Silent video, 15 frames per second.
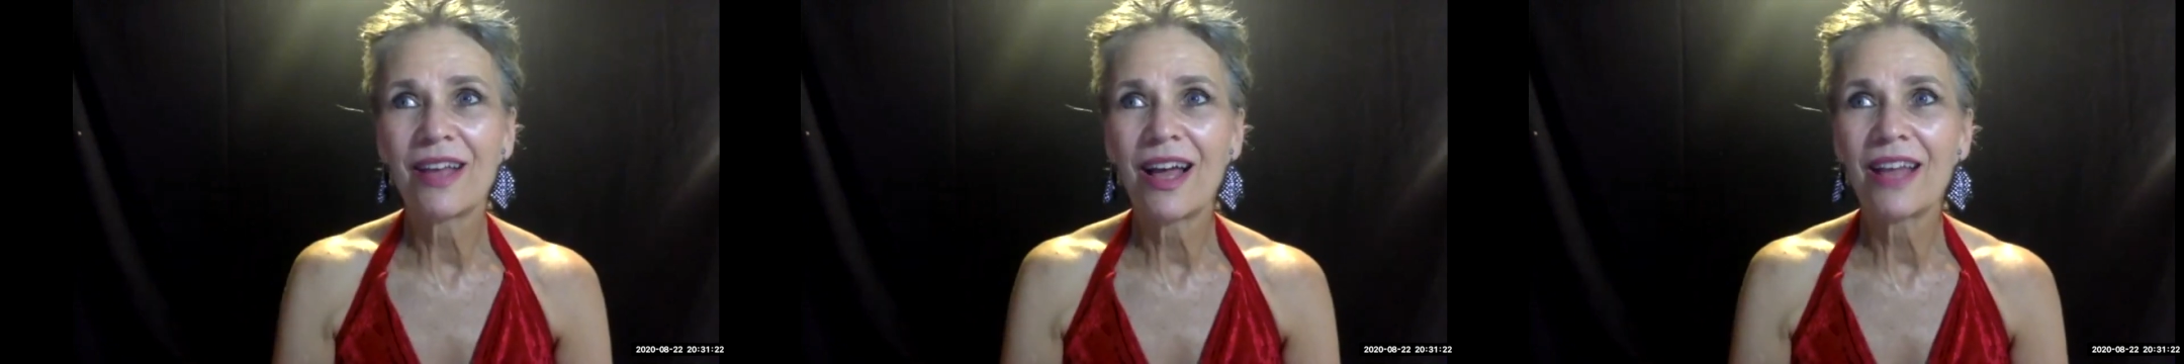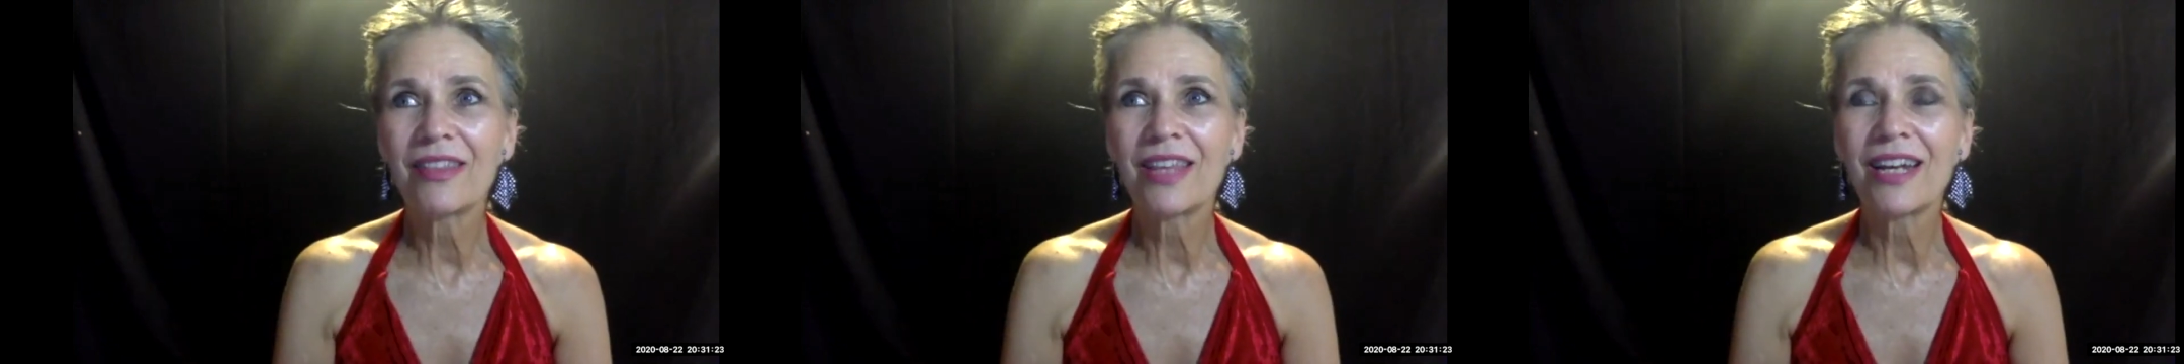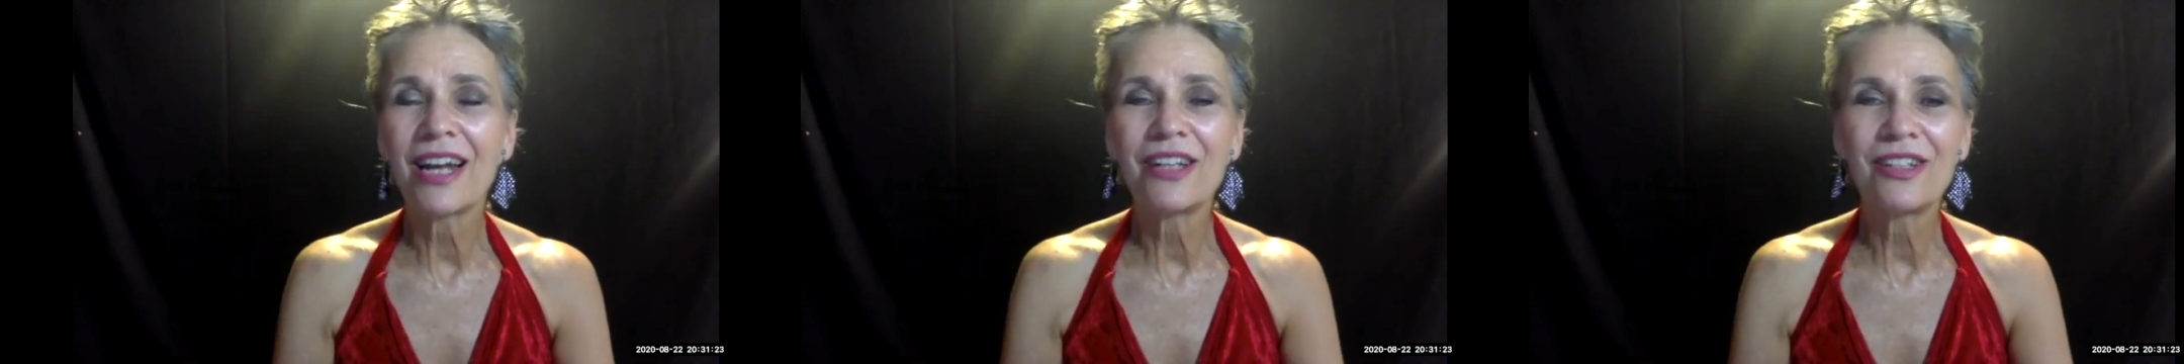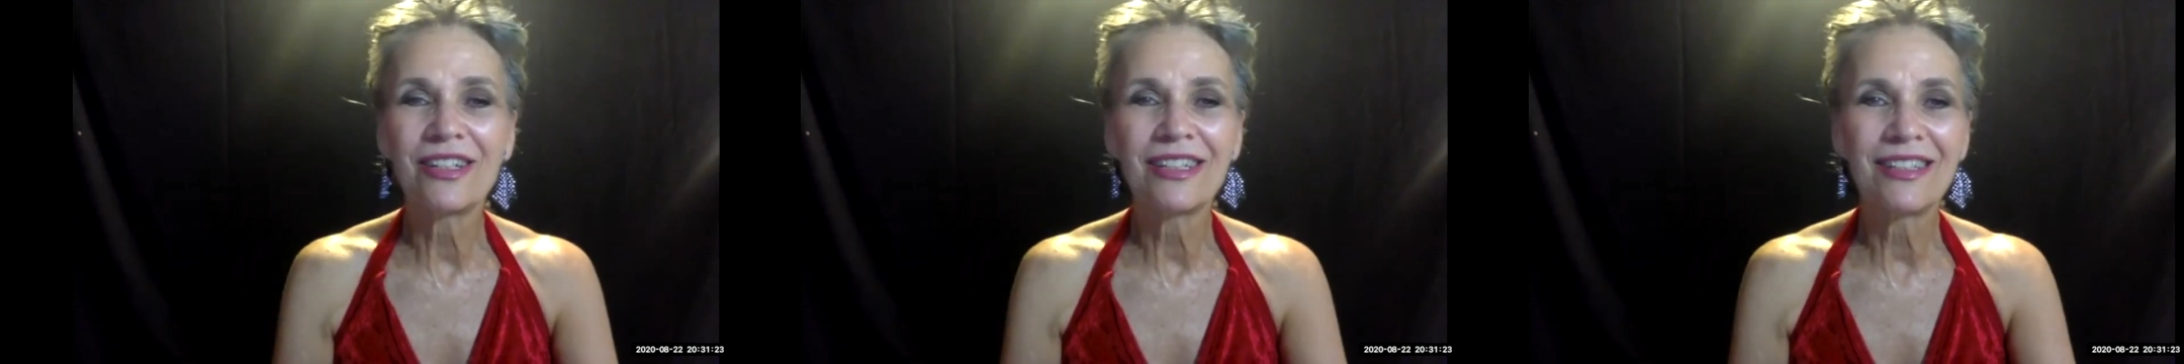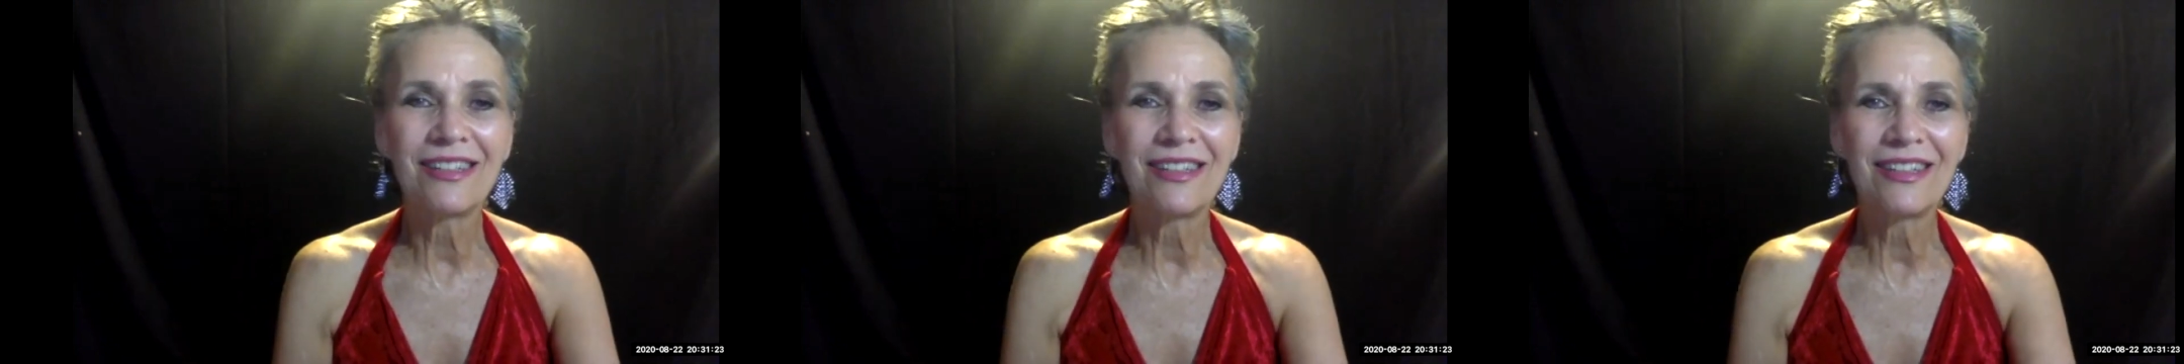that I
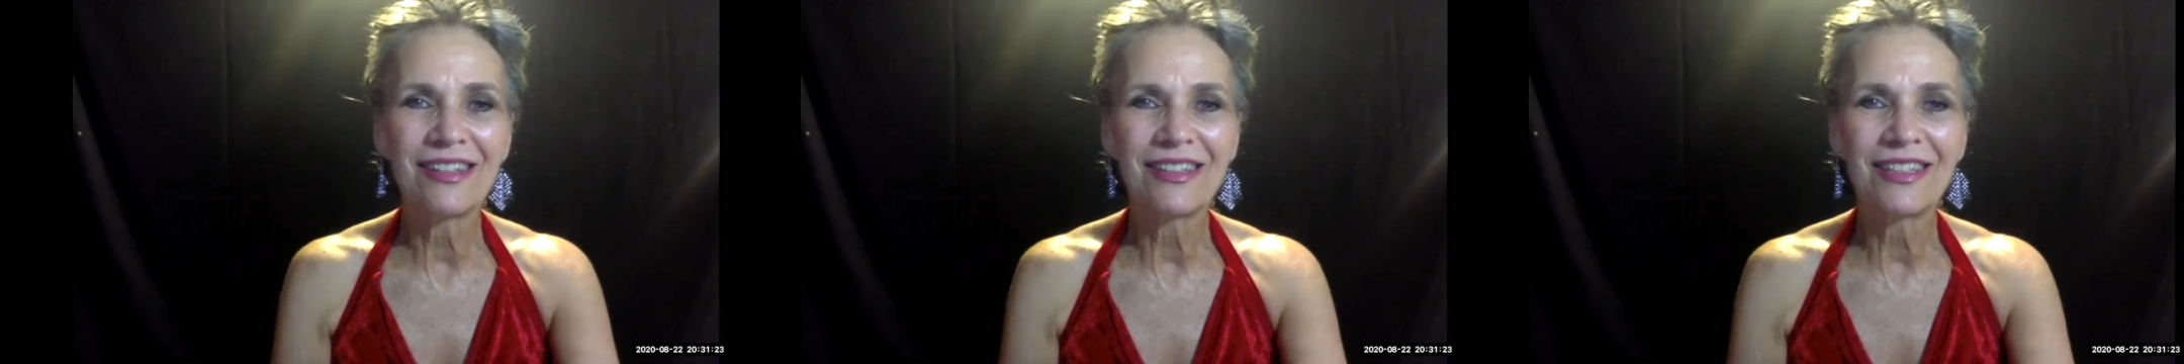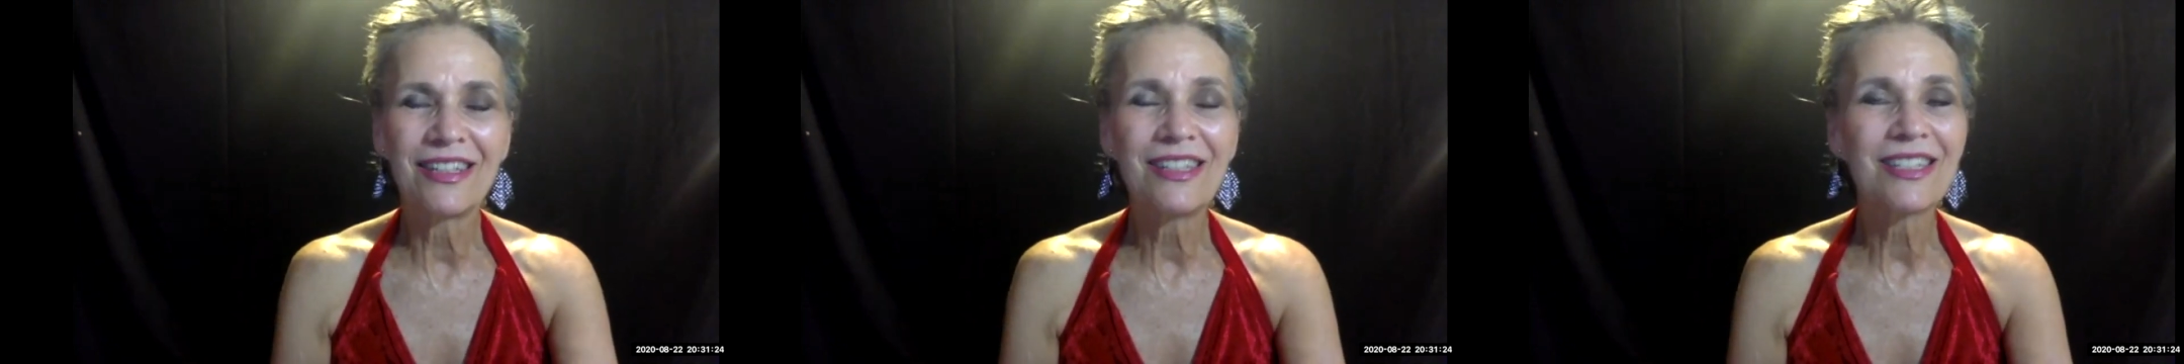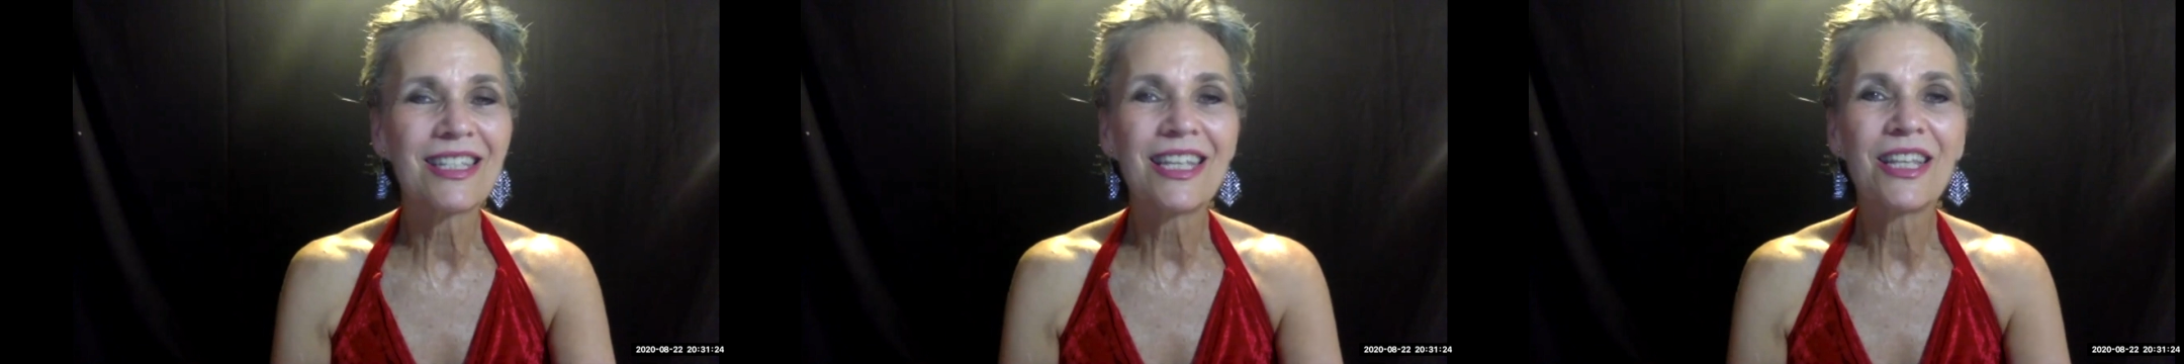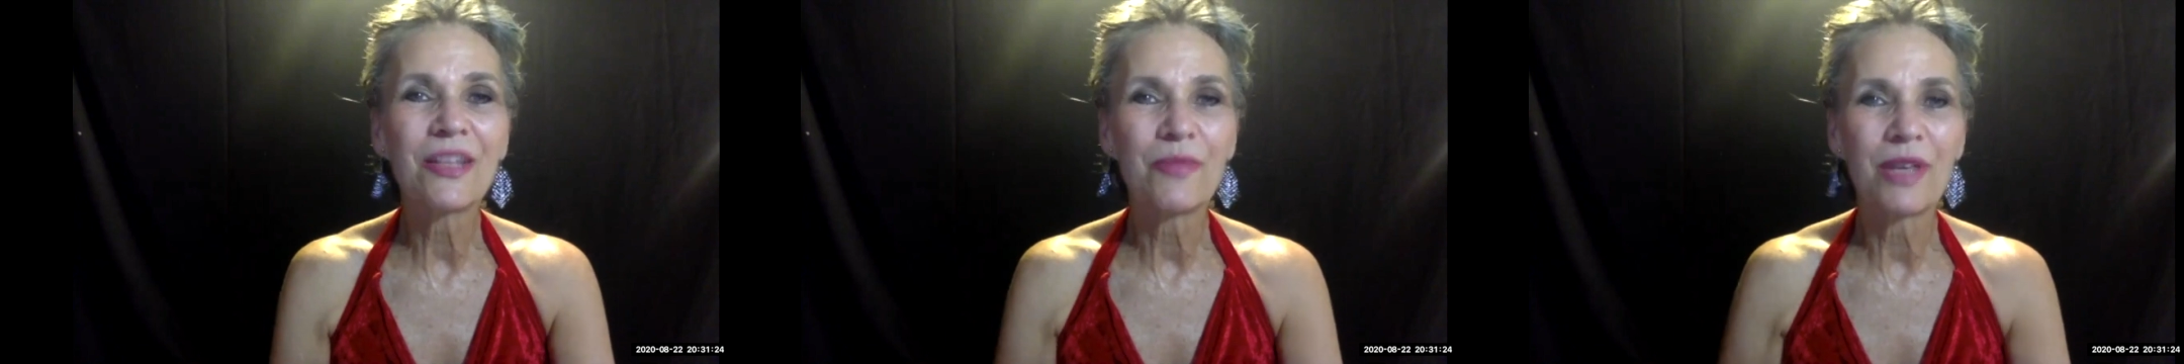didn't see in the